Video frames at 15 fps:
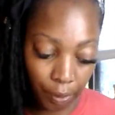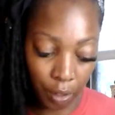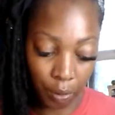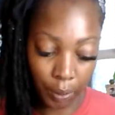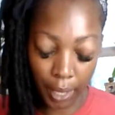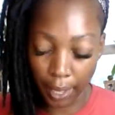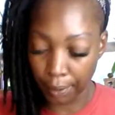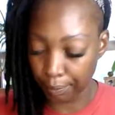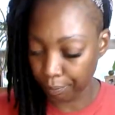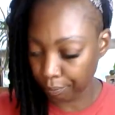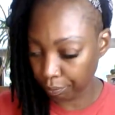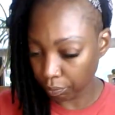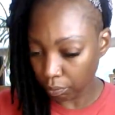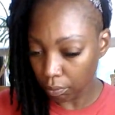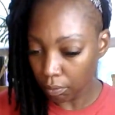okay?
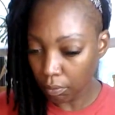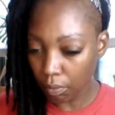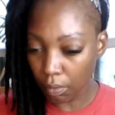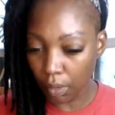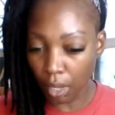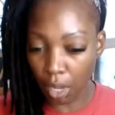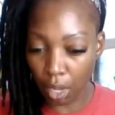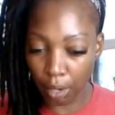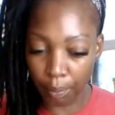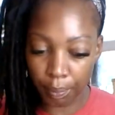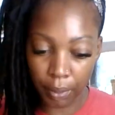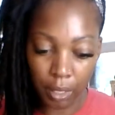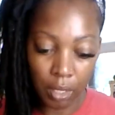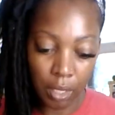Um,